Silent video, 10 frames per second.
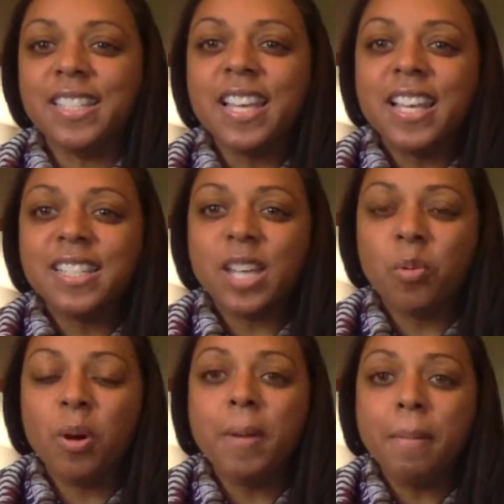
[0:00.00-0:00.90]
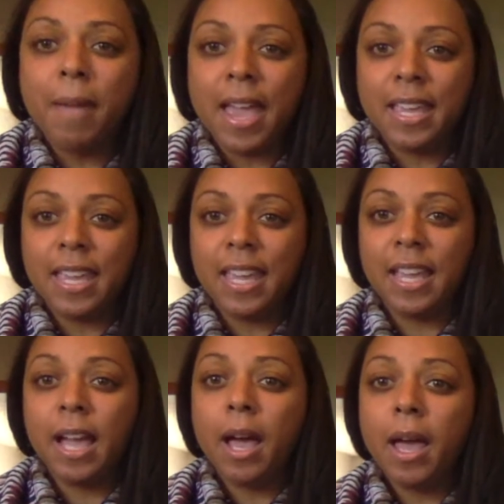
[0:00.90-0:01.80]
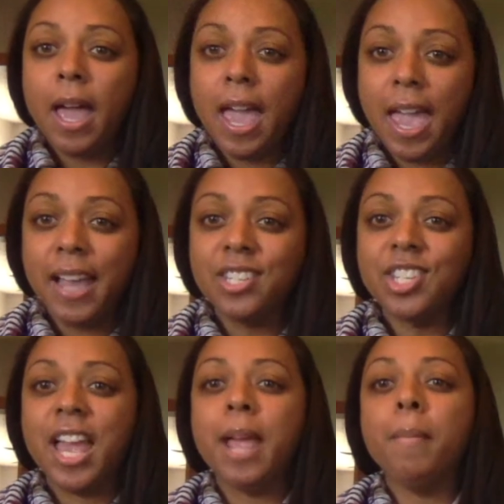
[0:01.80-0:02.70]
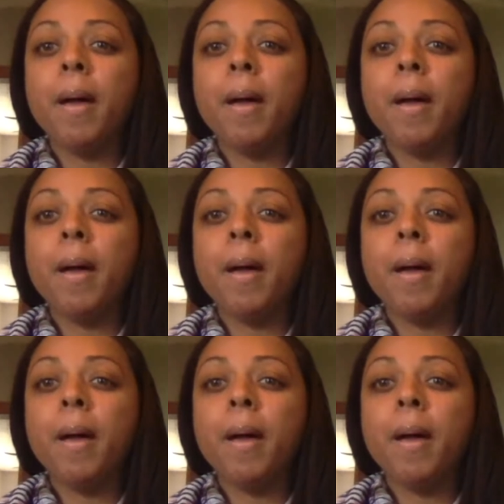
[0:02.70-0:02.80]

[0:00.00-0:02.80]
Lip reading: So we'll be making egg-shaped